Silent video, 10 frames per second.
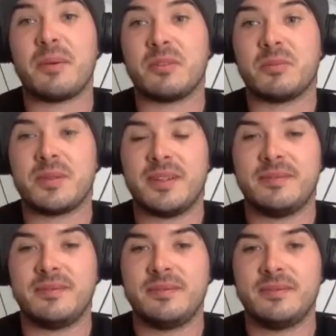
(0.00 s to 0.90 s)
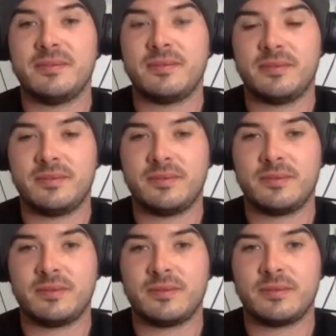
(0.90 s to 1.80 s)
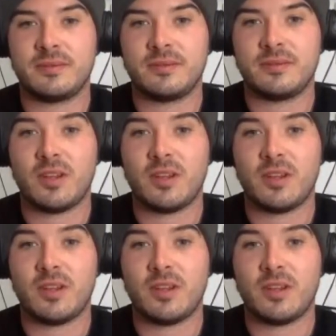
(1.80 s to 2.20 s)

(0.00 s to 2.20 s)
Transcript: where you could buy. Yeah, with him, it